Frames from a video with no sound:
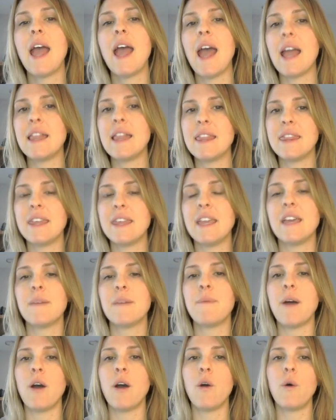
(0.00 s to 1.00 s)
and think
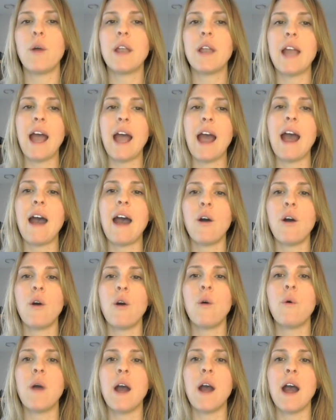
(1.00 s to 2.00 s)
about
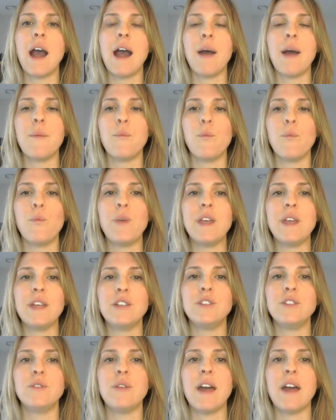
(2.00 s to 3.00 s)
how we
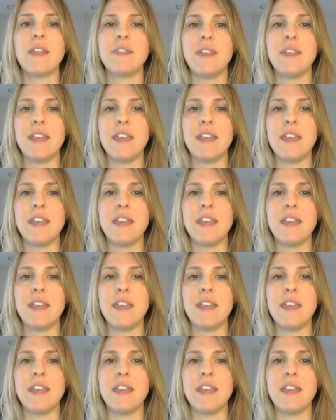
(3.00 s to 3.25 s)
can do that,